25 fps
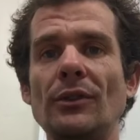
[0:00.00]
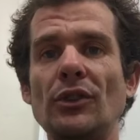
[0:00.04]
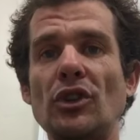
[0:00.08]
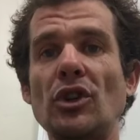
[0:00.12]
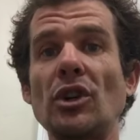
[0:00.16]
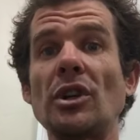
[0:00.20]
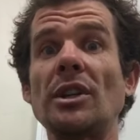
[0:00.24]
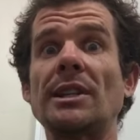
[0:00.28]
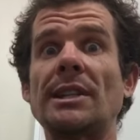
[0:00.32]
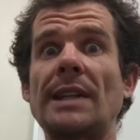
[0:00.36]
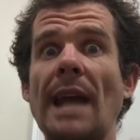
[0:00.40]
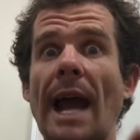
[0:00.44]

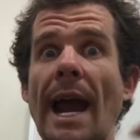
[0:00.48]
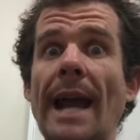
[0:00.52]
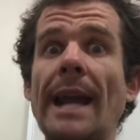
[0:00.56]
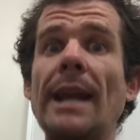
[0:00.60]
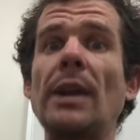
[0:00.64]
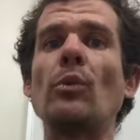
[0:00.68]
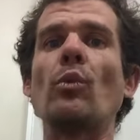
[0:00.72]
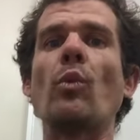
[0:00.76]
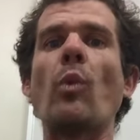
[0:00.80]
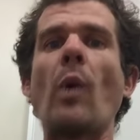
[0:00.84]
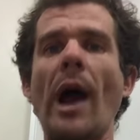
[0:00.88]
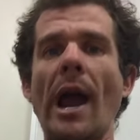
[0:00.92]
should
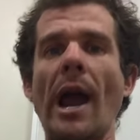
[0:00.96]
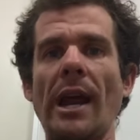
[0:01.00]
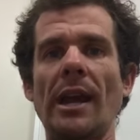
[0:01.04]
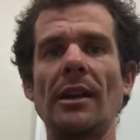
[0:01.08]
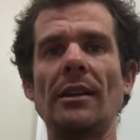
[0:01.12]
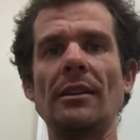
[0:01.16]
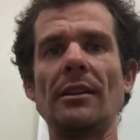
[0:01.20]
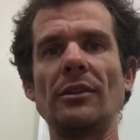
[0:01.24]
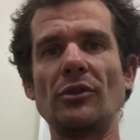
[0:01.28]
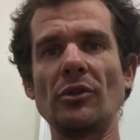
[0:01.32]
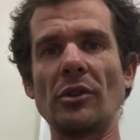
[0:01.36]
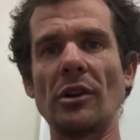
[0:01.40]
gain
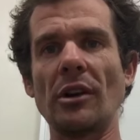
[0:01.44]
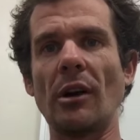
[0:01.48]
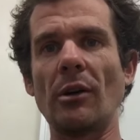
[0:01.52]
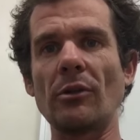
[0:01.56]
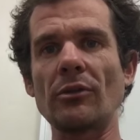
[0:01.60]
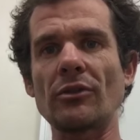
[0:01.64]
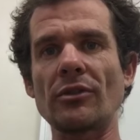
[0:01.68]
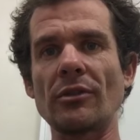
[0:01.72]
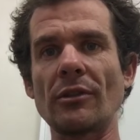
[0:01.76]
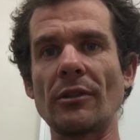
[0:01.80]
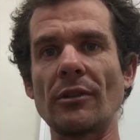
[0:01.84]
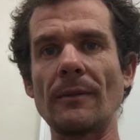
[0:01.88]
weight during an
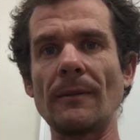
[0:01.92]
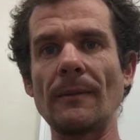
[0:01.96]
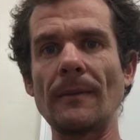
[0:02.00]
ultra.